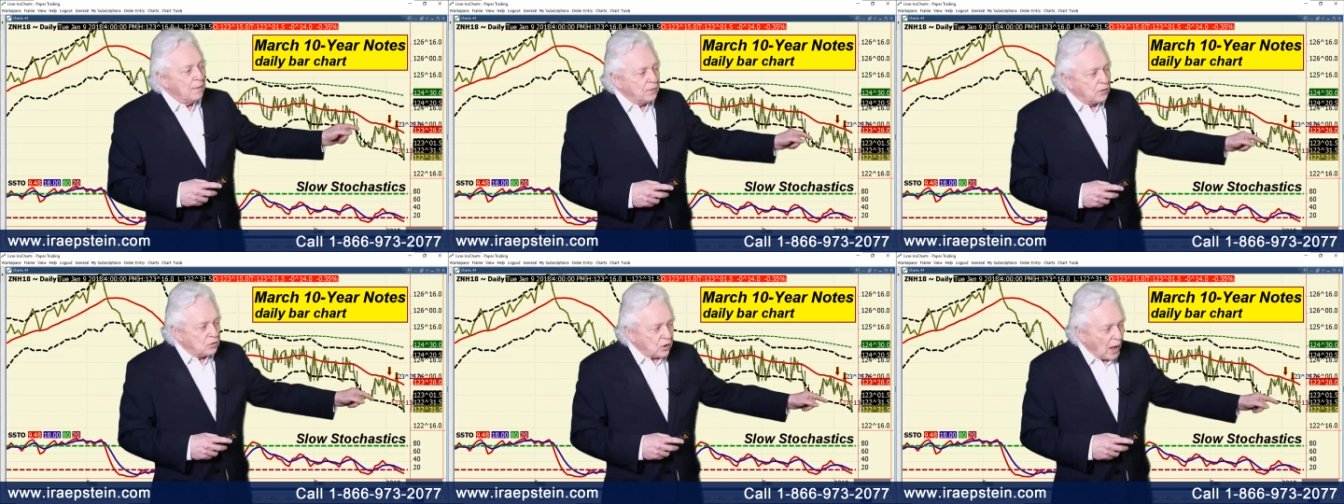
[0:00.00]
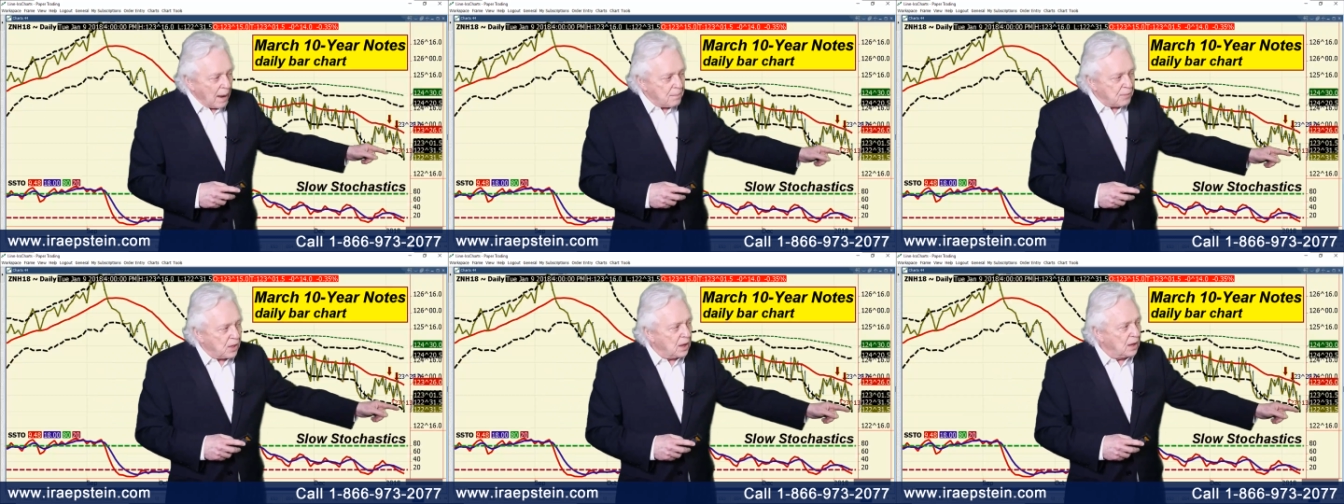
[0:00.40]

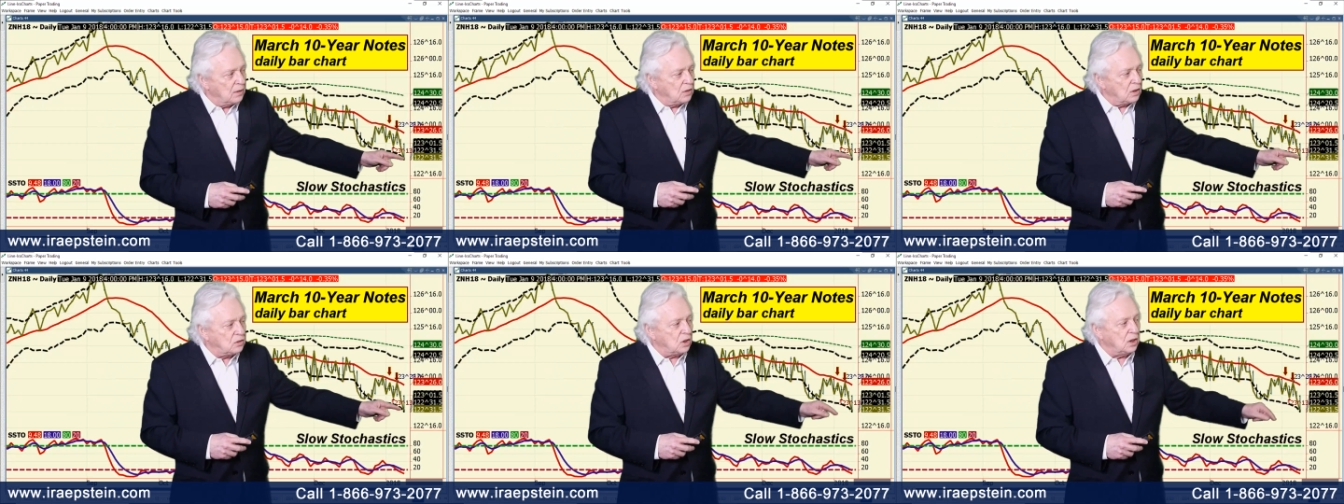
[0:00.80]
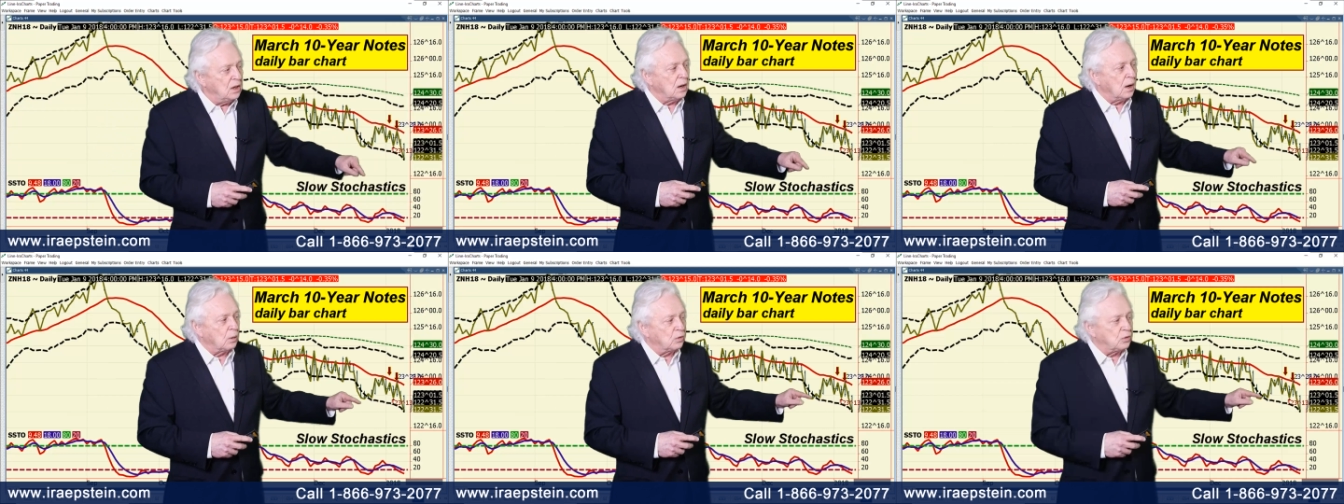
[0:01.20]
Same thing in the T
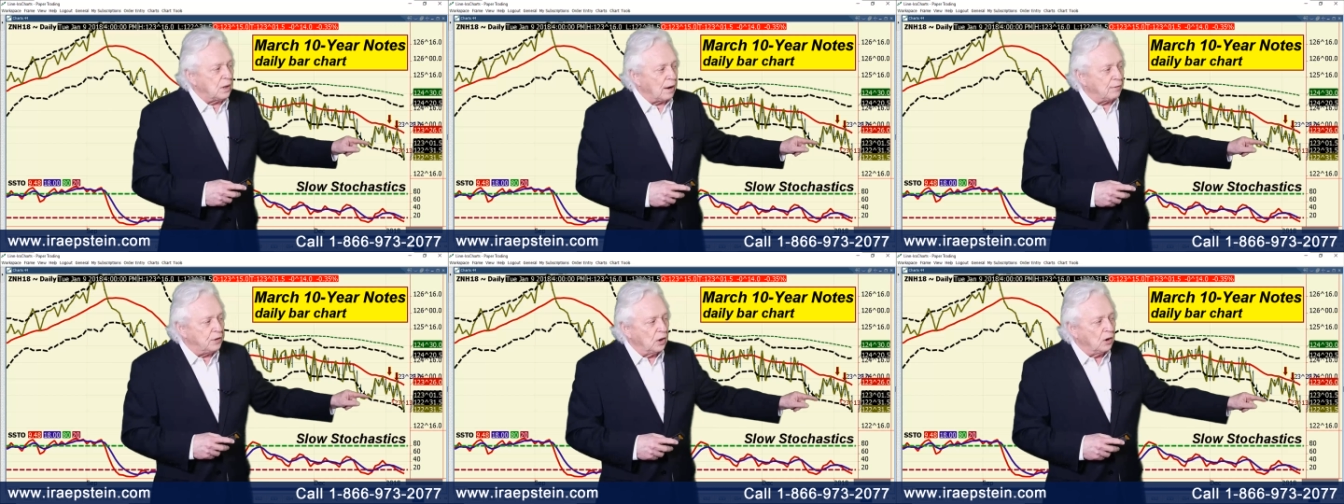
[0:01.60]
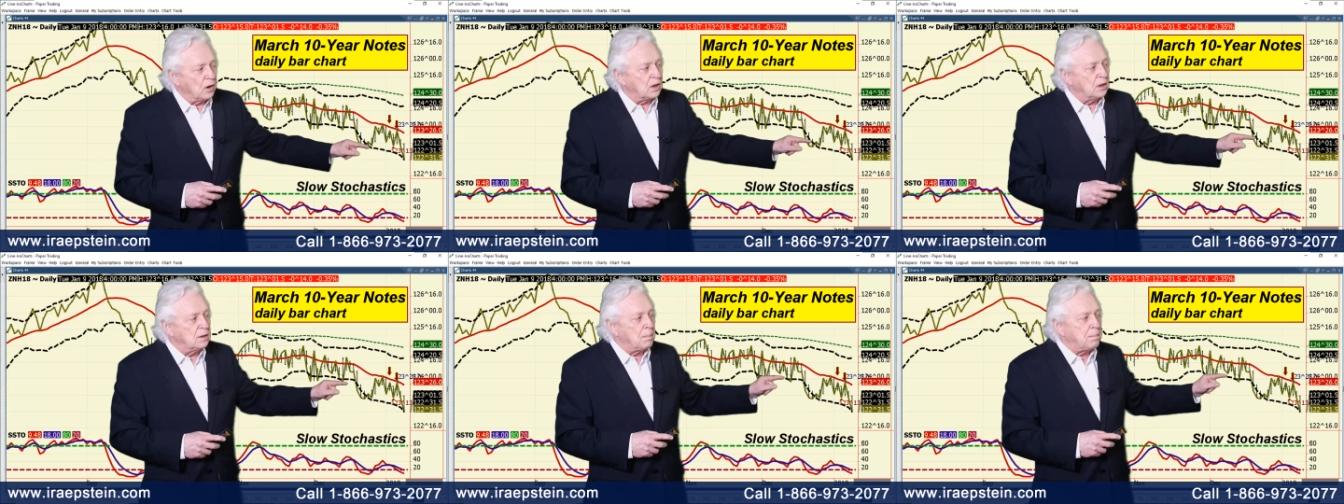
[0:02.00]
notes. Now, if you
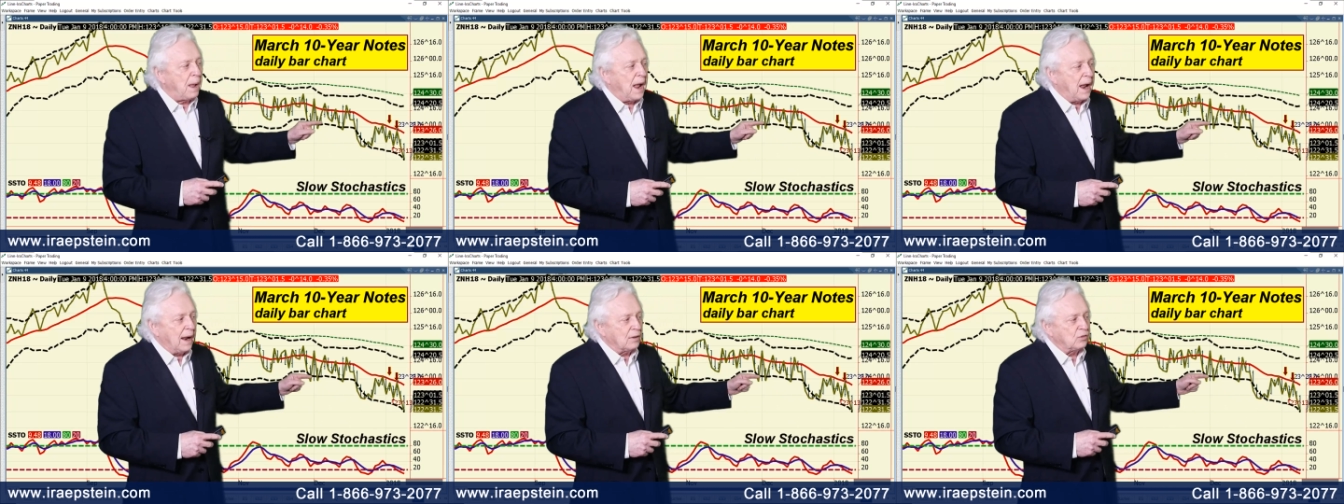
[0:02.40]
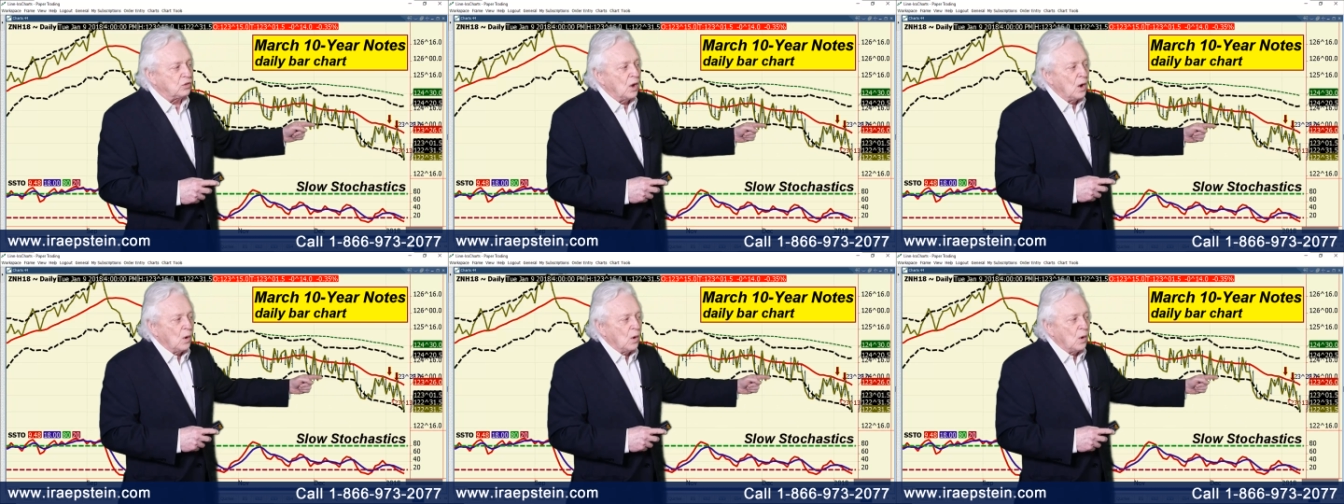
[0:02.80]
look in the past,